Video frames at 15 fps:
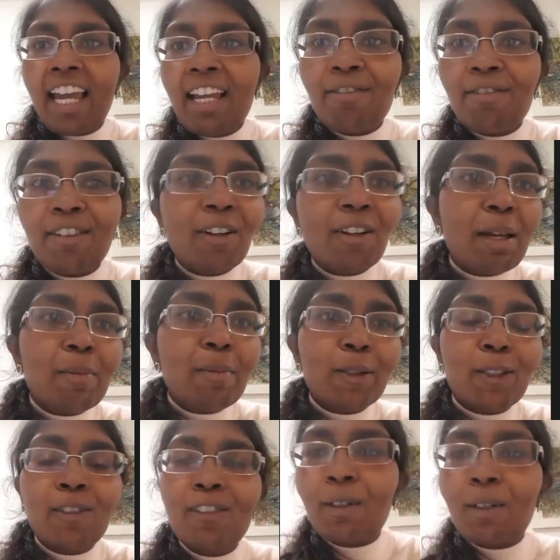if you're not able
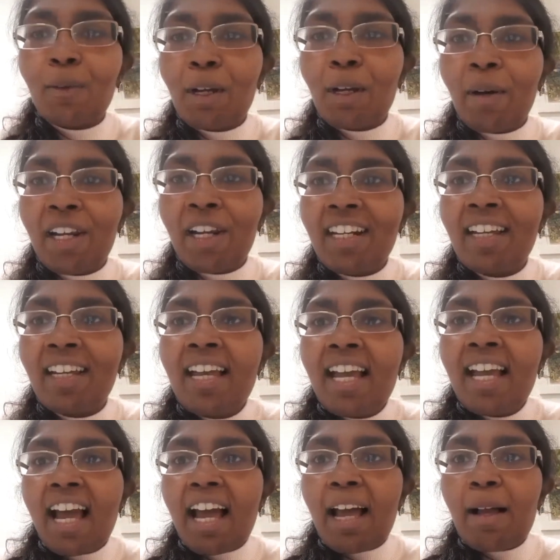to, don't worry about it.
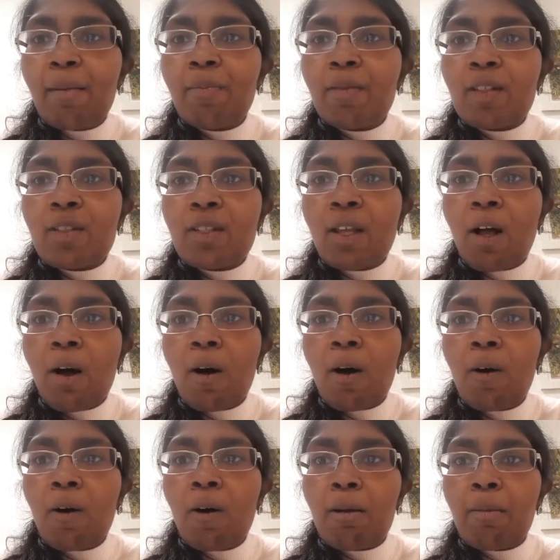So